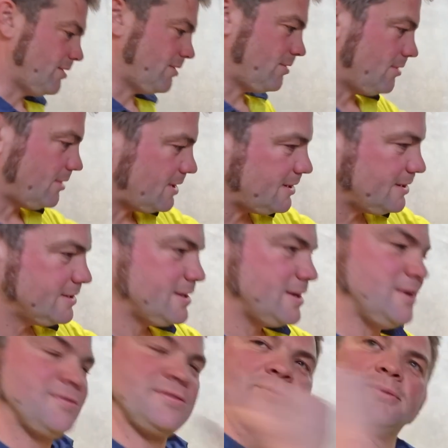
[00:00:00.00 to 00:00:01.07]
Or
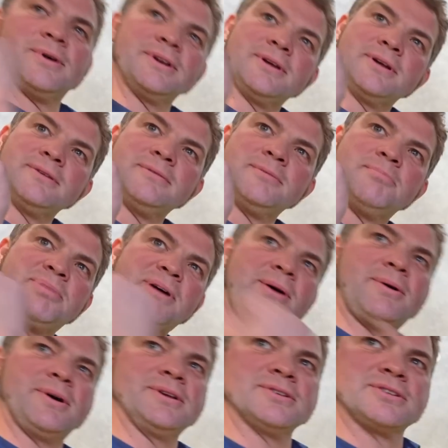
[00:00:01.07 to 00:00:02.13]
if you want to
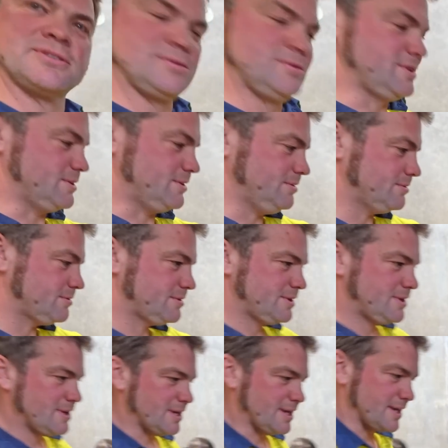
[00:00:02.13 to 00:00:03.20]
power your studio,
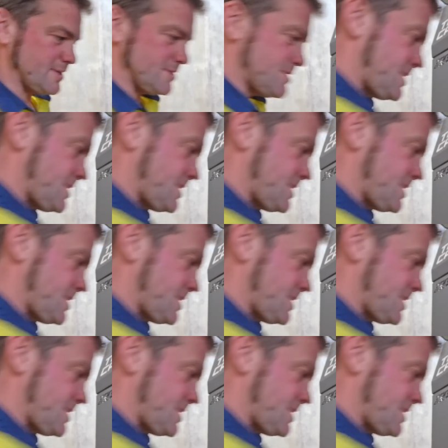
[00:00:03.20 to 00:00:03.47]
like you